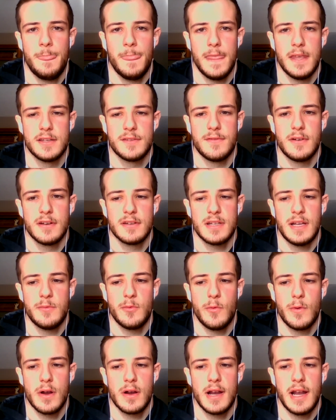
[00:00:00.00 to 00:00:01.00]
As far as I'm
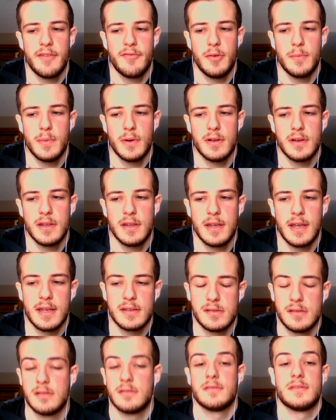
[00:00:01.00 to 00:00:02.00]
aware, everybody has
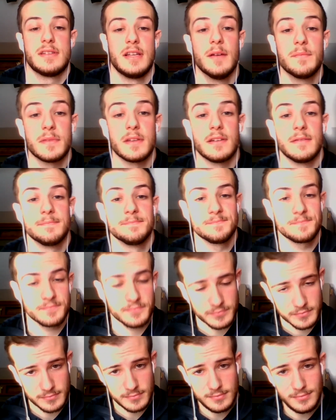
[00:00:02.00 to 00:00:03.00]
learned something.
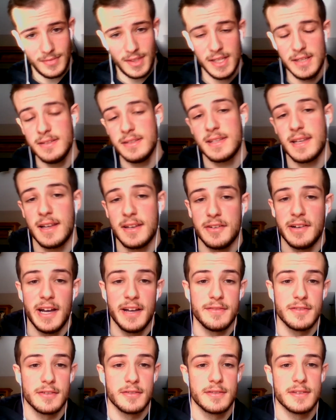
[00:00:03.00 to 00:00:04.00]
At least I know I've
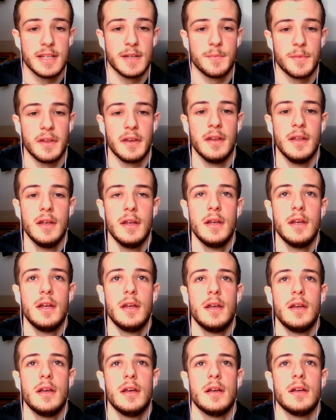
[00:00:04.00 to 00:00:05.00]
learned something
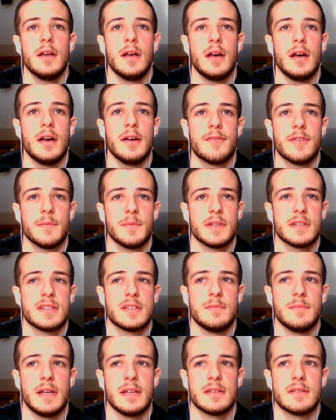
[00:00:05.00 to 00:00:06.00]
from this
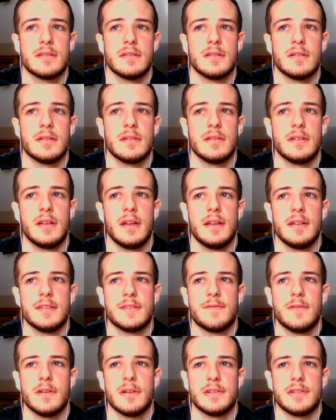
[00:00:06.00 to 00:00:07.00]
semester, as
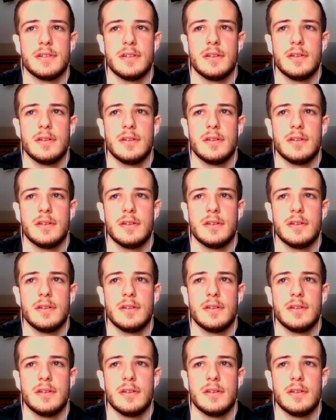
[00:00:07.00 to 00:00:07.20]
far as